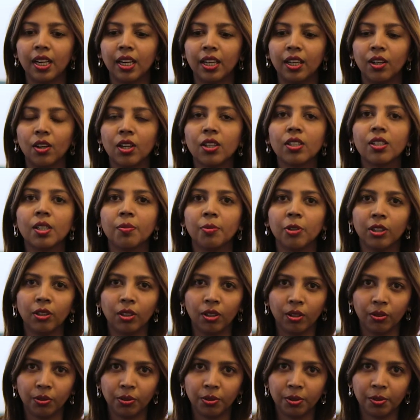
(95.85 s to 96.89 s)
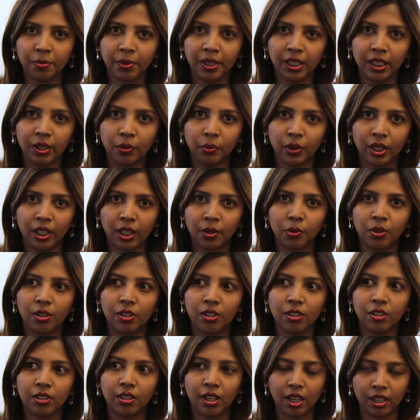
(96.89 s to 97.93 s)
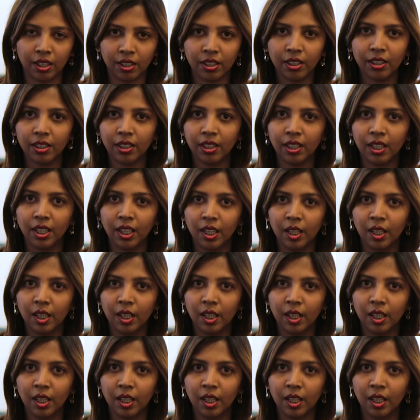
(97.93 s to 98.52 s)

I lost someone close to me when I was younger